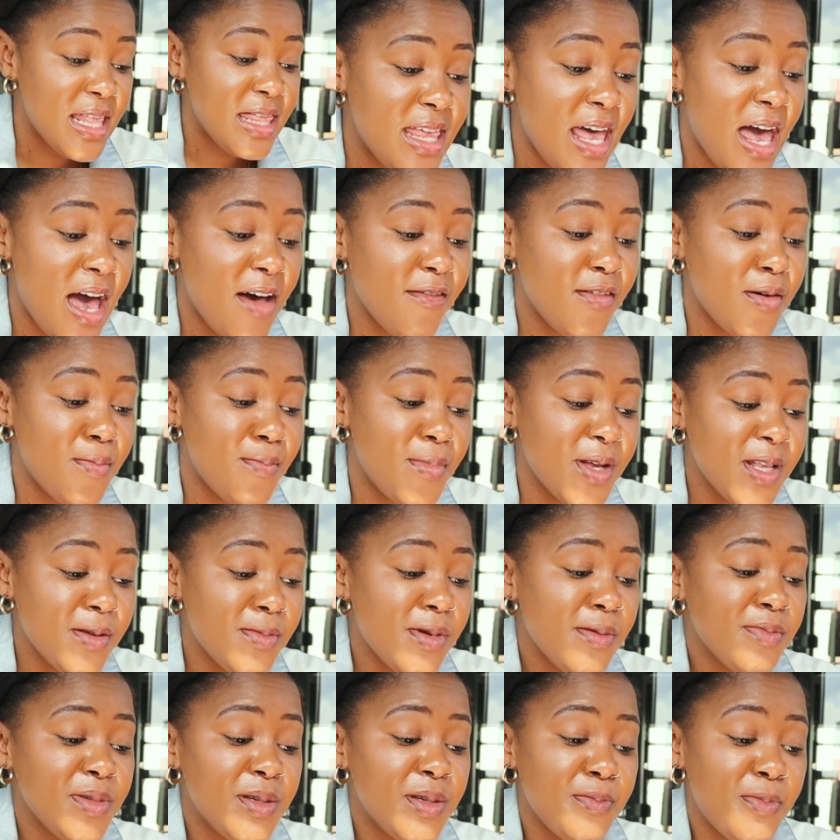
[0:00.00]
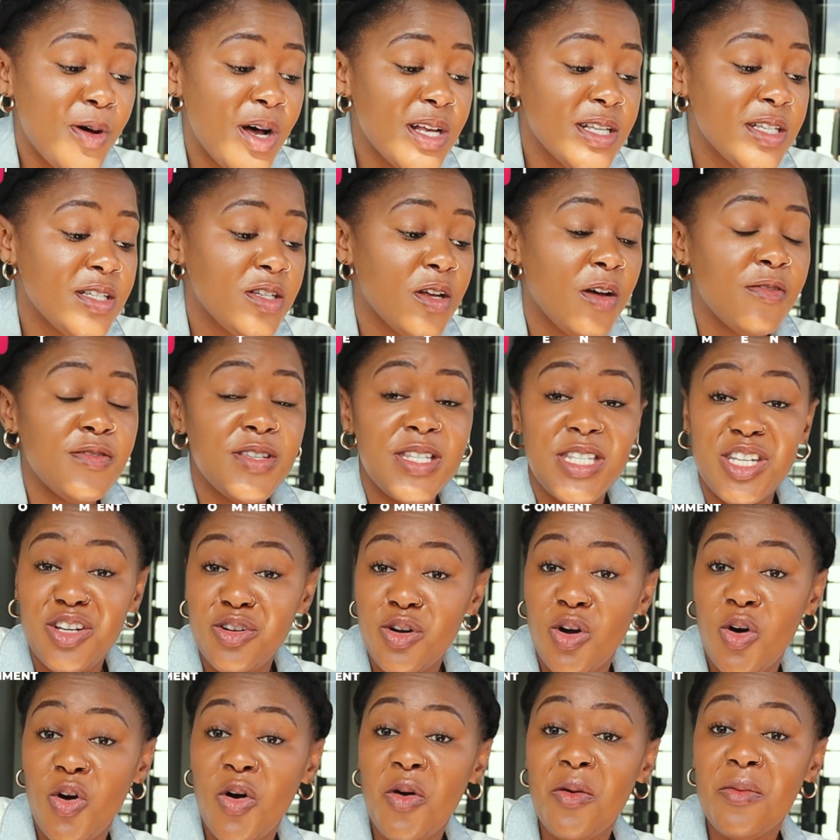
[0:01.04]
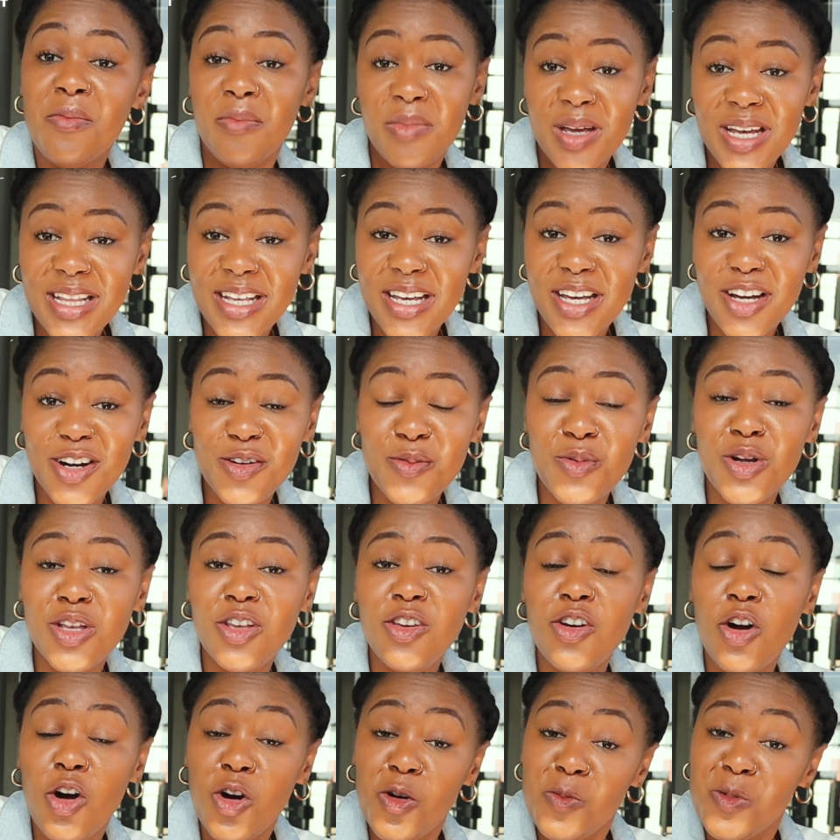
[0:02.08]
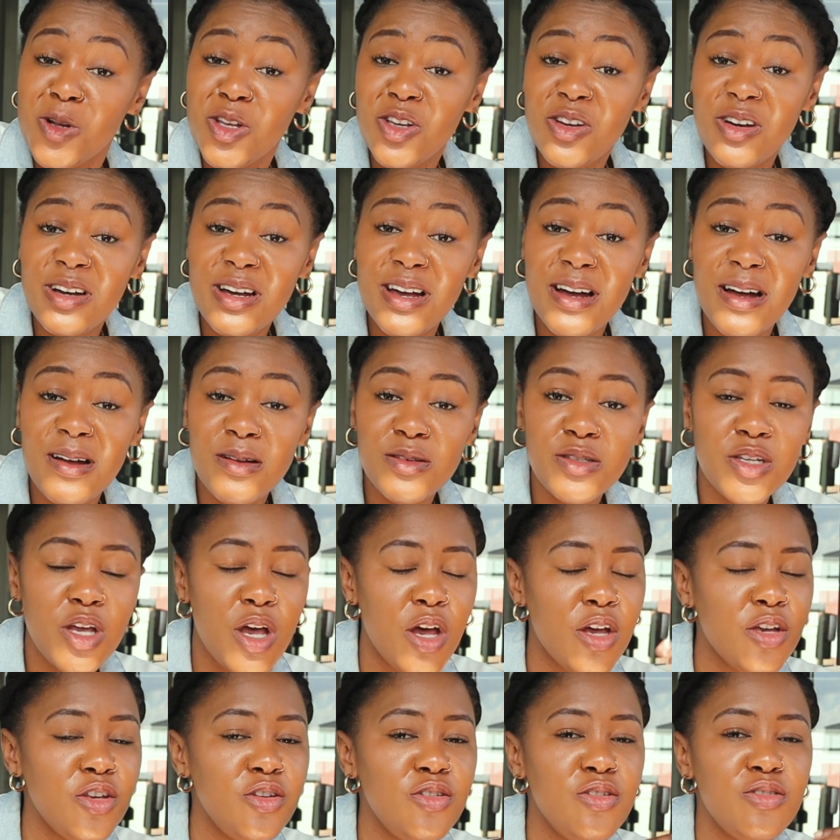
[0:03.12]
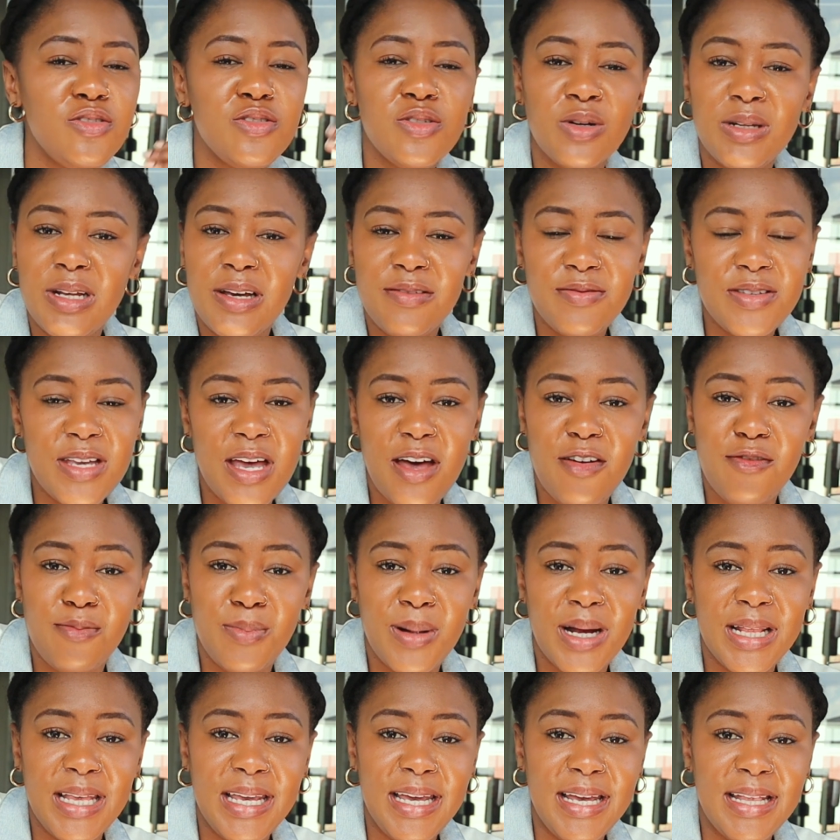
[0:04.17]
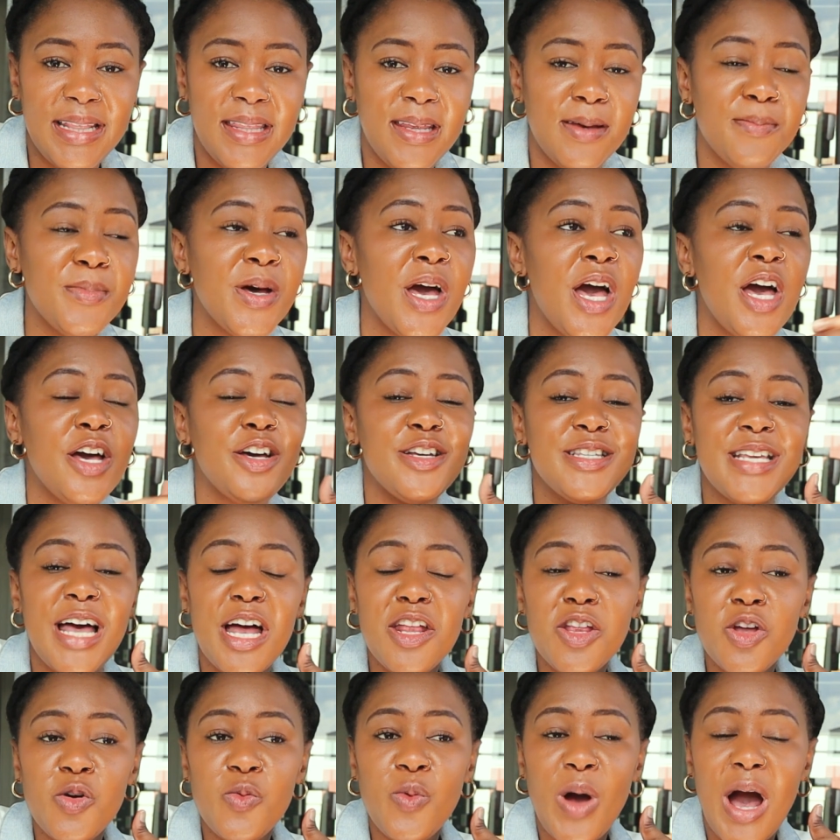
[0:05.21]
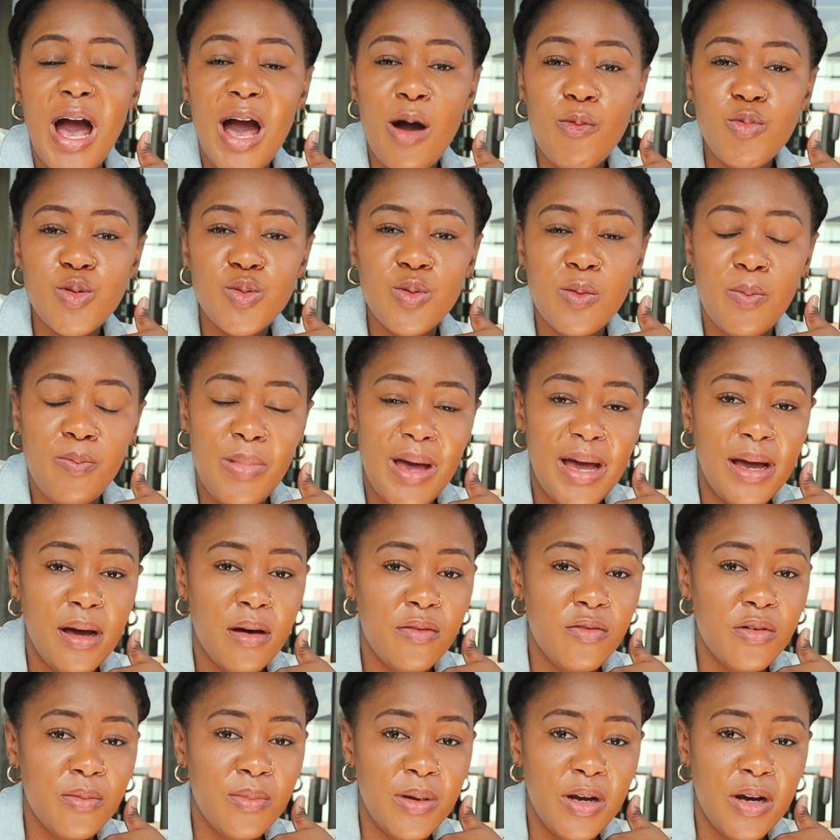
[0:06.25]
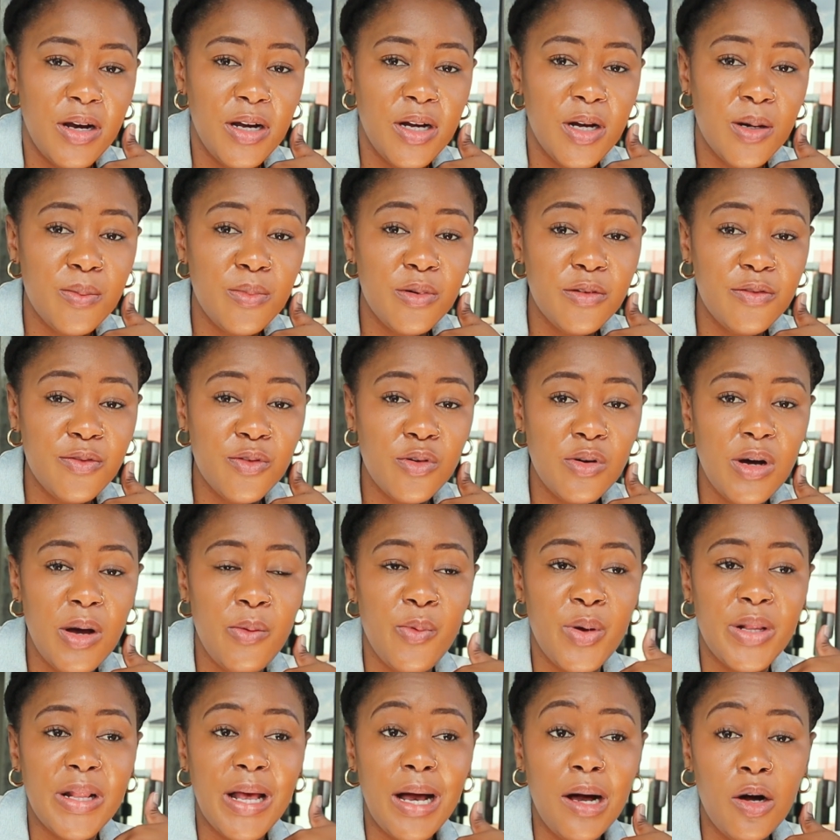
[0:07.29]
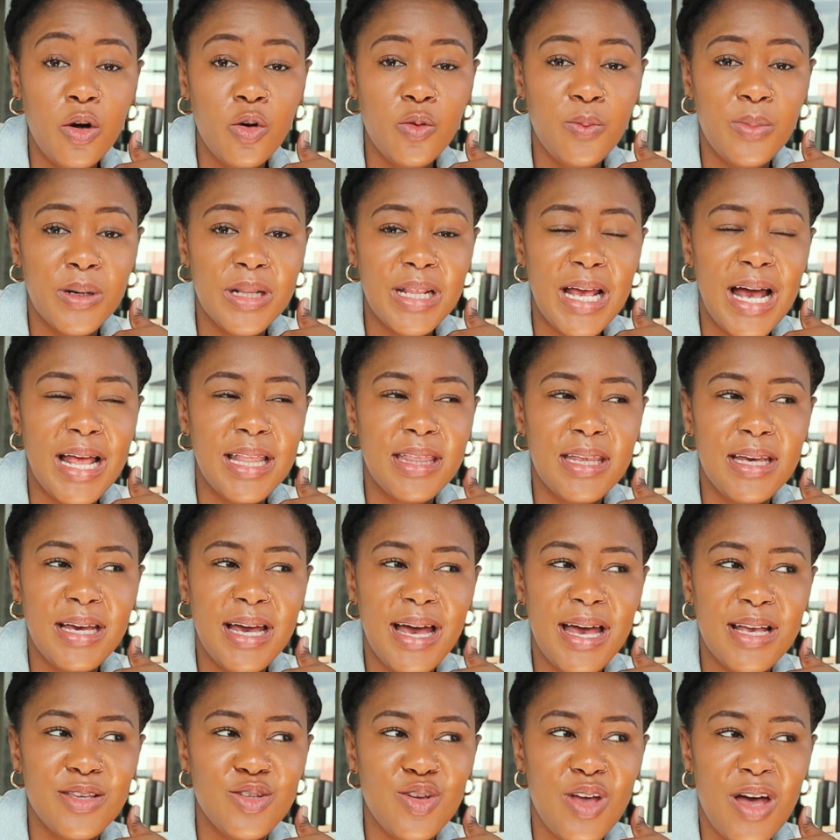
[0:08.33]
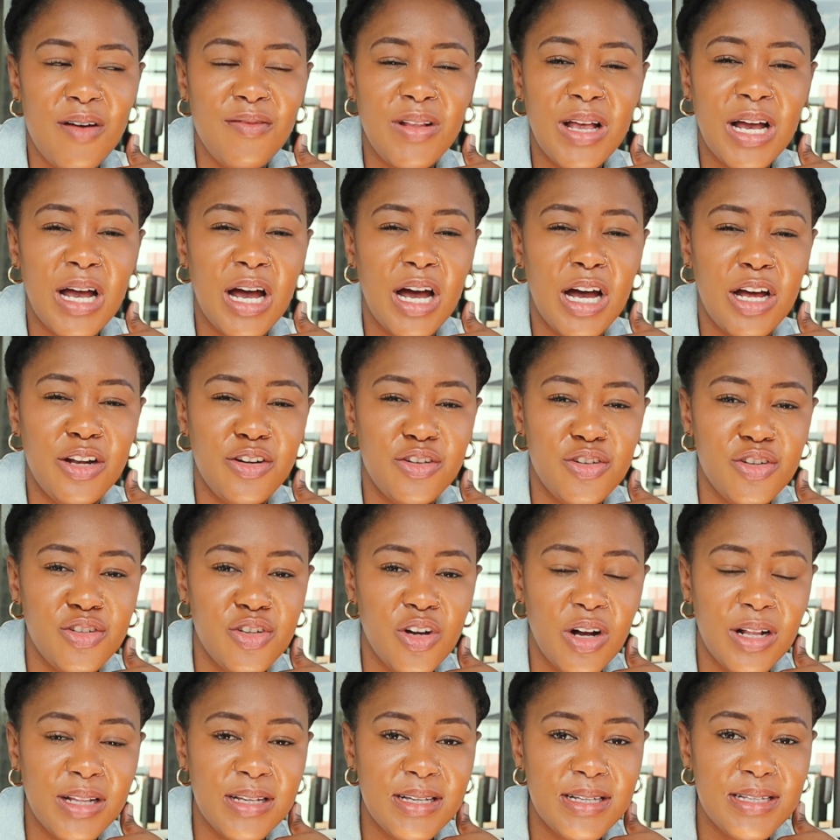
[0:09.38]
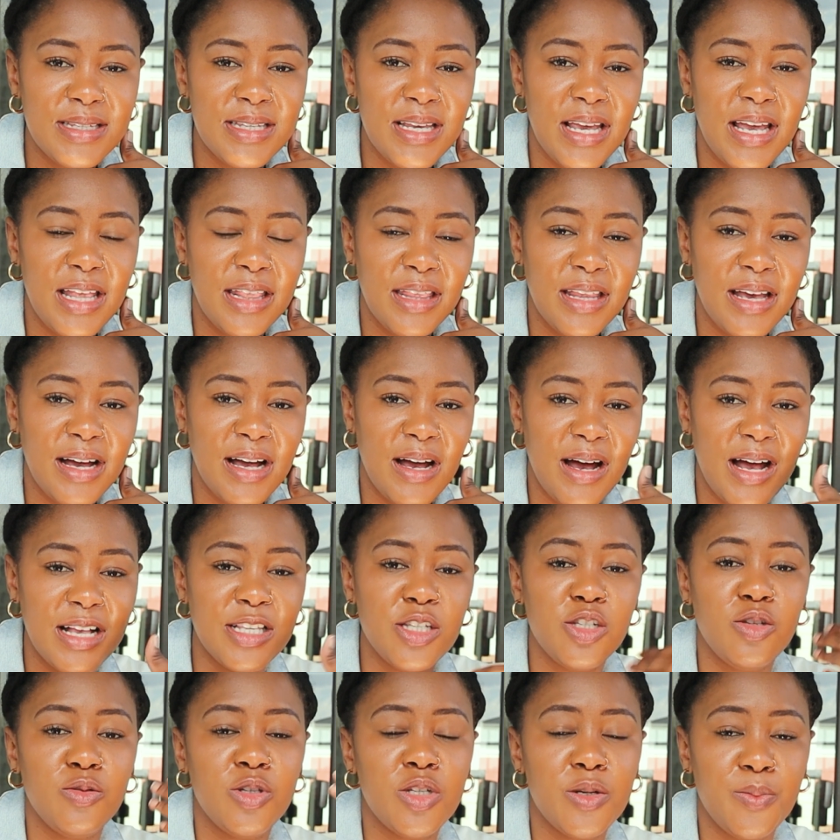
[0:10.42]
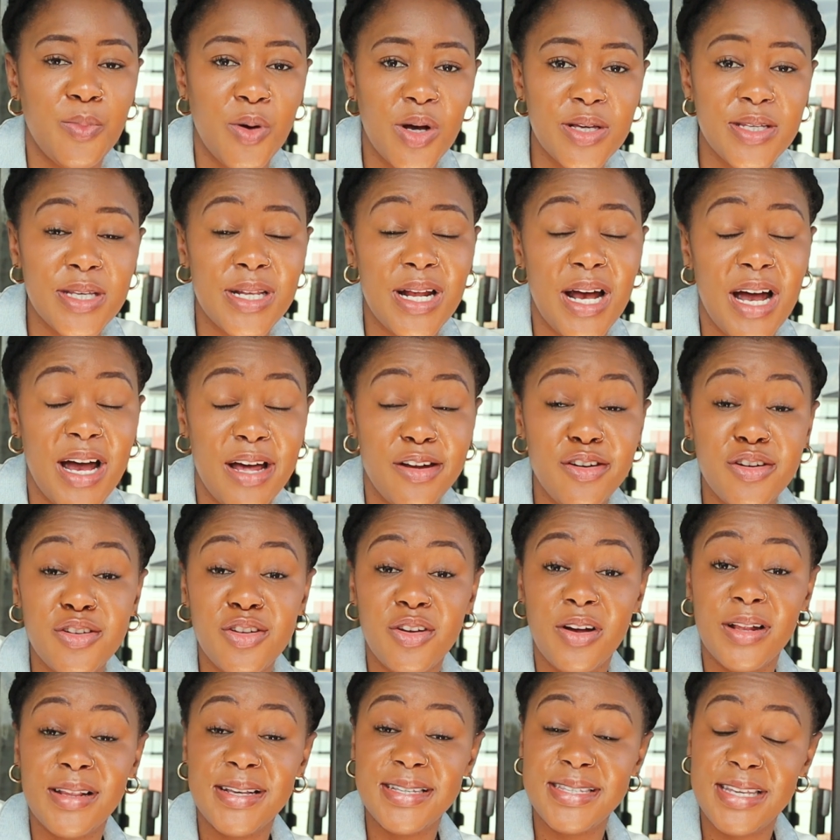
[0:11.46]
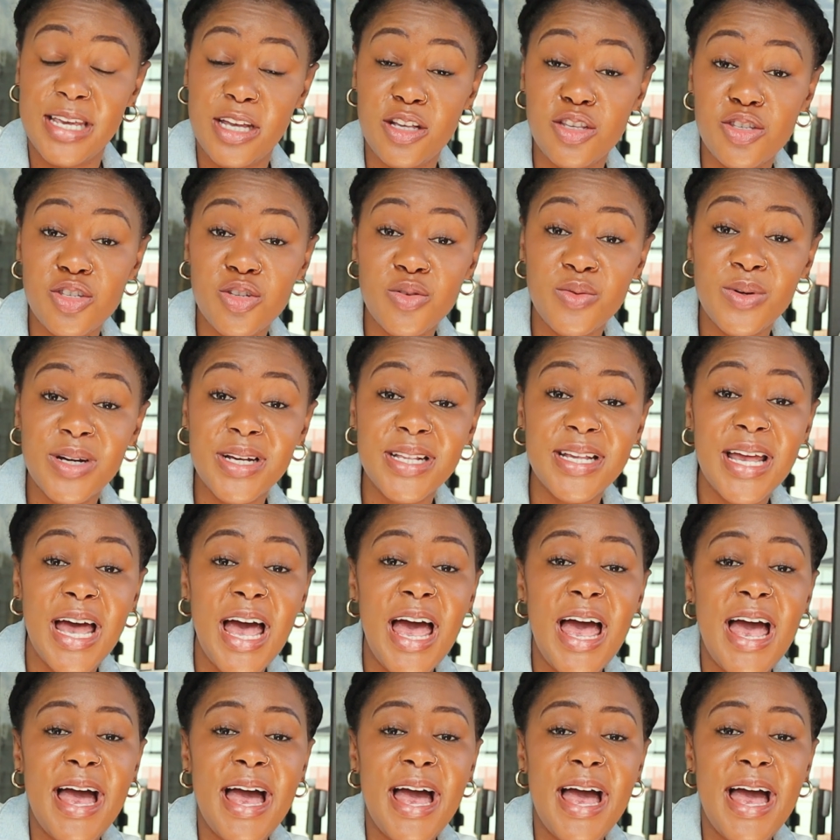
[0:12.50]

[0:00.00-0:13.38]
They have a minimum deposit of 0, meaning when you open your account, you don't have to have money in them. Because I know I was with Bank of America before, and when I opened, I think I had to have like $100 in that. I had to deposit $100 into it.